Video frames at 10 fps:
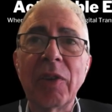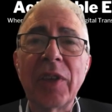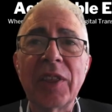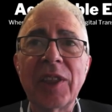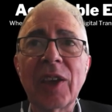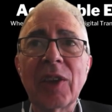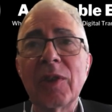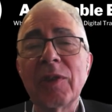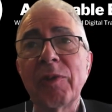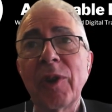no, then thank
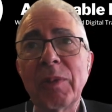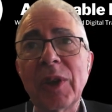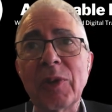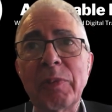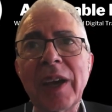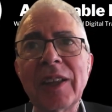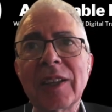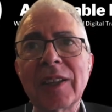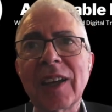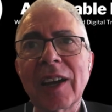you. For me, you
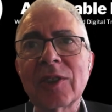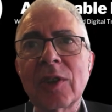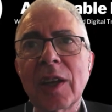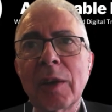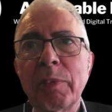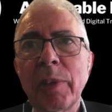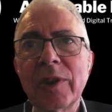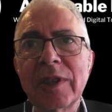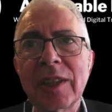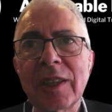painted actually a
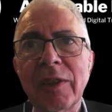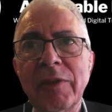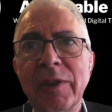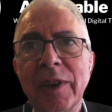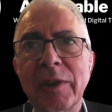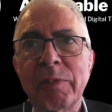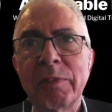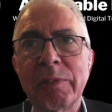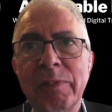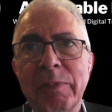positive
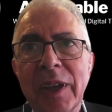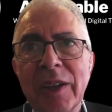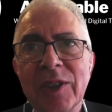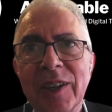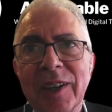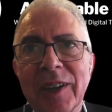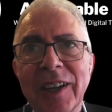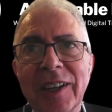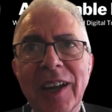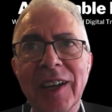picture,
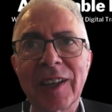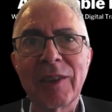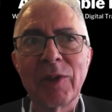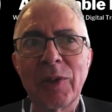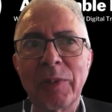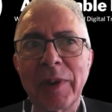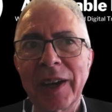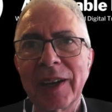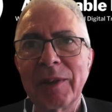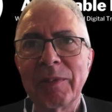and I'll give you
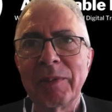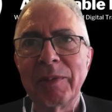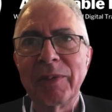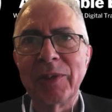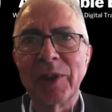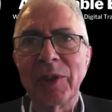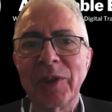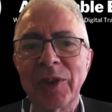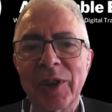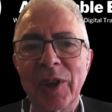my
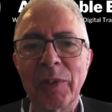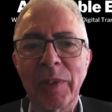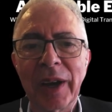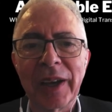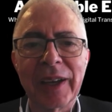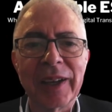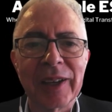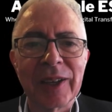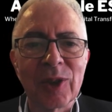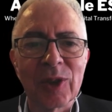
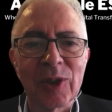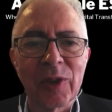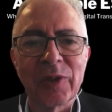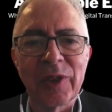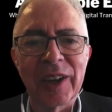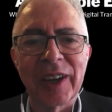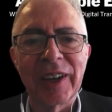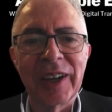my sort of